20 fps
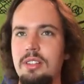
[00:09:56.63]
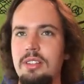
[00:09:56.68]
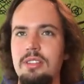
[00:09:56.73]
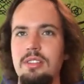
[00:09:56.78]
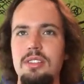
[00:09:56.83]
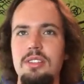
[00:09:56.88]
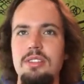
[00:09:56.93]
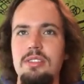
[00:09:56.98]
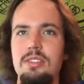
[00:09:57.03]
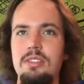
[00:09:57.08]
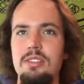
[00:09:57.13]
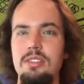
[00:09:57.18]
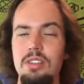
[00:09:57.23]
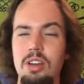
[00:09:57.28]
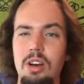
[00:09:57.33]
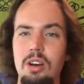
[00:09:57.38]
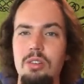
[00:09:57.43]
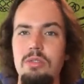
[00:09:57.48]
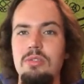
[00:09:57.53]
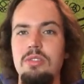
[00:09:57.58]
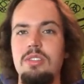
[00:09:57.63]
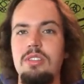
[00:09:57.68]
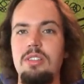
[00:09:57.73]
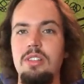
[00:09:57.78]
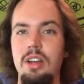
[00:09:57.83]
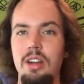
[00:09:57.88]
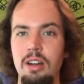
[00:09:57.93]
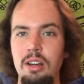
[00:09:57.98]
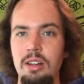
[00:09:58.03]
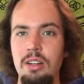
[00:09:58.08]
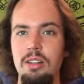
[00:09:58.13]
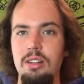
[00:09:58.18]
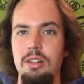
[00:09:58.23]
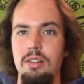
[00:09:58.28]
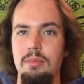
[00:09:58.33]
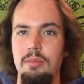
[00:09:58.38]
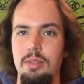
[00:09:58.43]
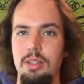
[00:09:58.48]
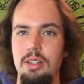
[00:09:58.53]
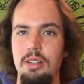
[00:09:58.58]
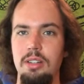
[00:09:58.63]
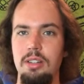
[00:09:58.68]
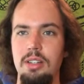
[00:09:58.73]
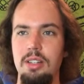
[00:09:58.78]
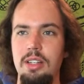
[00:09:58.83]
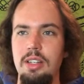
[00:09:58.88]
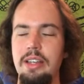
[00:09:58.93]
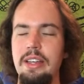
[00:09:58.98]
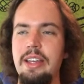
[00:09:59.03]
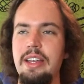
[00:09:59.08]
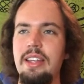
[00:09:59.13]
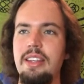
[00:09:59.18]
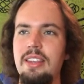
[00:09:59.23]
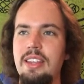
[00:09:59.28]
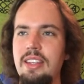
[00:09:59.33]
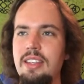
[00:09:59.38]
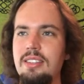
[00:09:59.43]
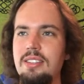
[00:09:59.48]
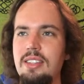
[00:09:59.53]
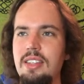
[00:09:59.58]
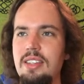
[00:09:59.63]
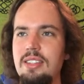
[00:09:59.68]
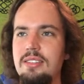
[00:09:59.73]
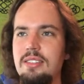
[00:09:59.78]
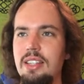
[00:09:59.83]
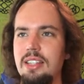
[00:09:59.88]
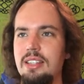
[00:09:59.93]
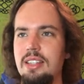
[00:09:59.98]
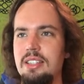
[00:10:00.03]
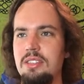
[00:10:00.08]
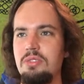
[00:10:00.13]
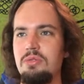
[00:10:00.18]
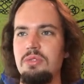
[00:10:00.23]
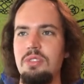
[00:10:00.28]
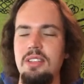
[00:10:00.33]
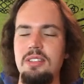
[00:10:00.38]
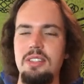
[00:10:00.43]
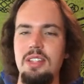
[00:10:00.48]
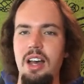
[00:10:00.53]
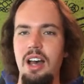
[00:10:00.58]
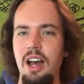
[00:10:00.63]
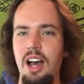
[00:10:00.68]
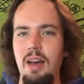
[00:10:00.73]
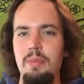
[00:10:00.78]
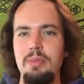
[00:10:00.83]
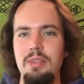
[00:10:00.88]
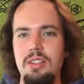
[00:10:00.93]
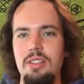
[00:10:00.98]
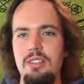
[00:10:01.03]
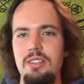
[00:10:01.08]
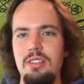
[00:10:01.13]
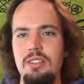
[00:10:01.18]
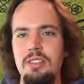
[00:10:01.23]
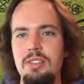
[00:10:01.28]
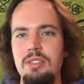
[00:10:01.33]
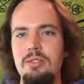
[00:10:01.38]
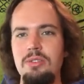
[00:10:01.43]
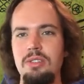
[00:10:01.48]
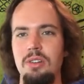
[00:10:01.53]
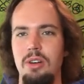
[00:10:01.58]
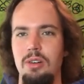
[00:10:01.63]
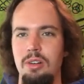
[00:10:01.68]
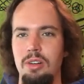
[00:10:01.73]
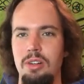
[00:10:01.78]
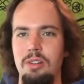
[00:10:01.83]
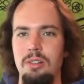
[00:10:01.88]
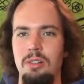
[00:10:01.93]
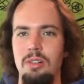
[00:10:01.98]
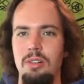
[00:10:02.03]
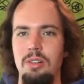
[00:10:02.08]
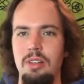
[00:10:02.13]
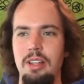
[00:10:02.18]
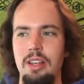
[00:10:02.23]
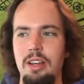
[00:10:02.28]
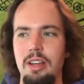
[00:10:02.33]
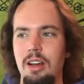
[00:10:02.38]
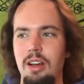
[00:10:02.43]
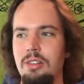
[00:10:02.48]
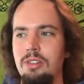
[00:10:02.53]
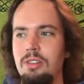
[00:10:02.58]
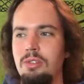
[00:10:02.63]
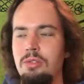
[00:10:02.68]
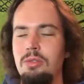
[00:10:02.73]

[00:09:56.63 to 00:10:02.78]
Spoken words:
This is so dumb. This was the top news article on